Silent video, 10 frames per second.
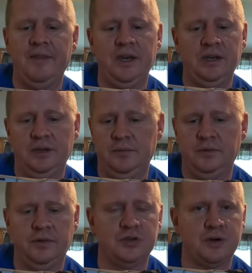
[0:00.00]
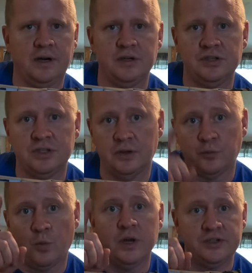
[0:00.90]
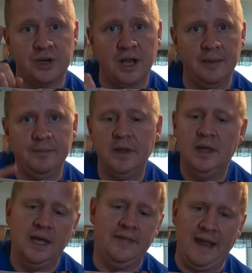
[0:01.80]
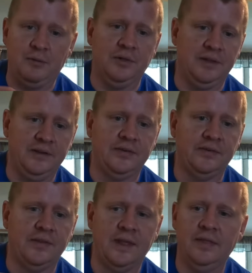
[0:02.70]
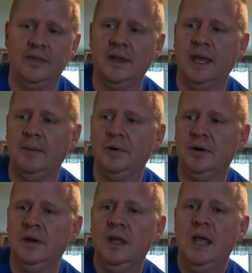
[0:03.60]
and then the trigger just does one job and that releases the, the hammer.